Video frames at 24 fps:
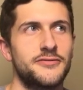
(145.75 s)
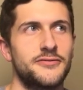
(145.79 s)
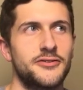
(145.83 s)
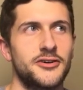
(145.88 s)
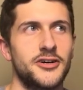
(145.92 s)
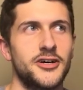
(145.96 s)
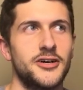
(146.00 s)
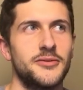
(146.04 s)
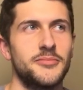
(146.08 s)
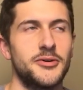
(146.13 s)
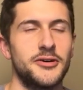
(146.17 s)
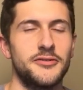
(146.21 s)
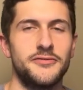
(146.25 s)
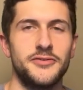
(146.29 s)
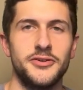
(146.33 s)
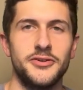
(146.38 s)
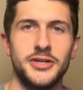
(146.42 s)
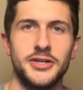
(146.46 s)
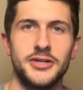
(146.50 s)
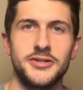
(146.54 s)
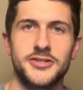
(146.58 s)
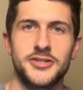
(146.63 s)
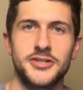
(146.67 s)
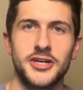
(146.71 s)
from a few
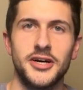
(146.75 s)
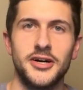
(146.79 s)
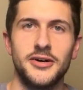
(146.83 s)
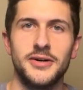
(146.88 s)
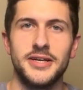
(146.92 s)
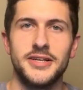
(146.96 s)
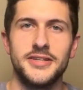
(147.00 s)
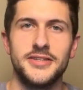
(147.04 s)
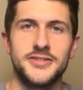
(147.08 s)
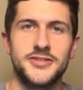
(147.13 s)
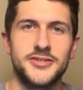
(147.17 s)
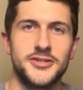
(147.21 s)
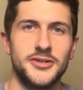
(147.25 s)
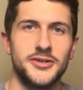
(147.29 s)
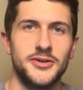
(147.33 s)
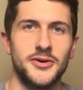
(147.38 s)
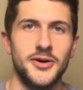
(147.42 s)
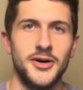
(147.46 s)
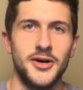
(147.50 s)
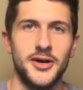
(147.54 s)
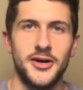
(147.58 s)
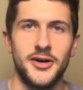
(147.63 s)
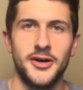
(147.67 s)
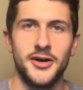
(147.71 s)
years ago into